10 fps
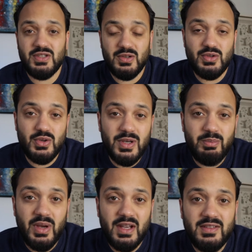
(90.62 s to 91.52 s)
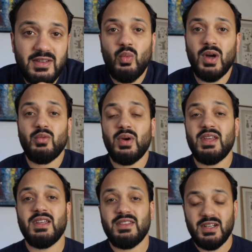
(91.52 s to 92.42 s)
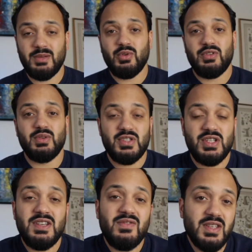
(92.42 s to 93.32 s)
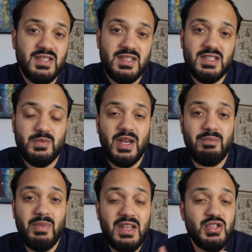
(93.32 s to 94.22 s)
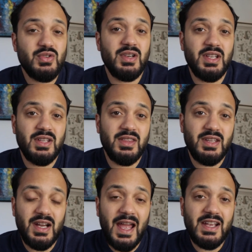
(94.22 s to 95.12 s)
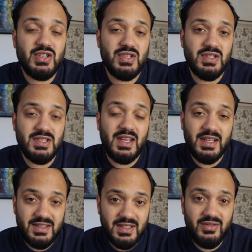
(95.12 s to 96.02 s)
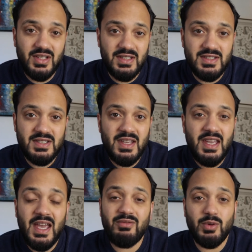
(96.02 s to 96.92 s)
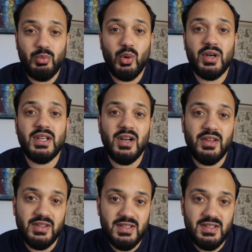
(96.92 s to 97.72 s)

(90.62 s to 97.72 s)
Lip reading: social impact. One way that they're able to achieve this is by measuring their actions and activities and reporting on